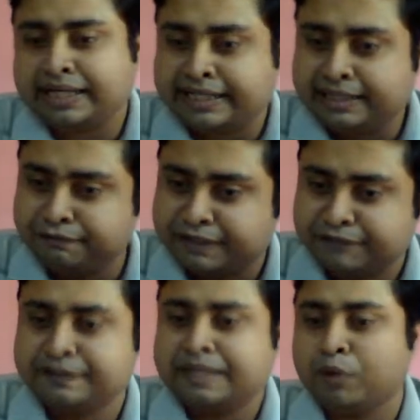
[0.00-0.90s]
getting
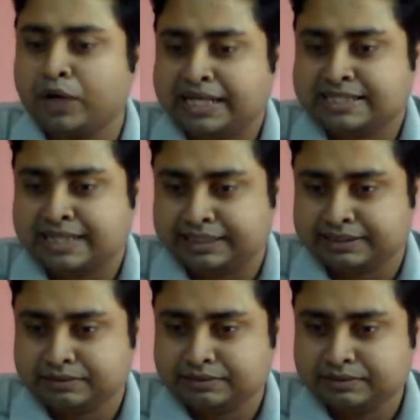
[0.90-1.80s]
50 polarized light.
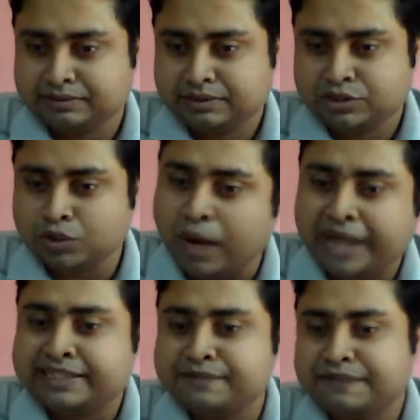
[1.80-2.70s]
So
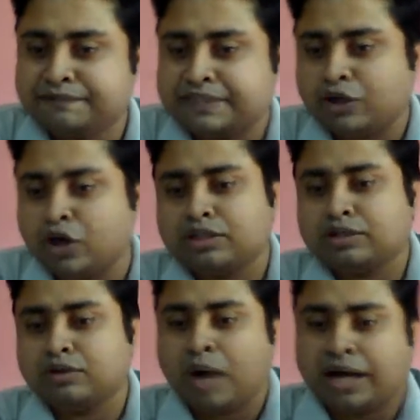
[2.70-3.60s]
why it is 50, not
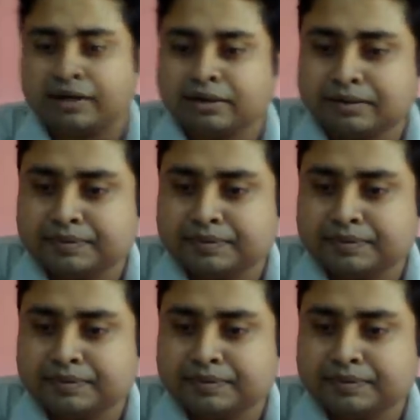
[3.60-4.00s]
1?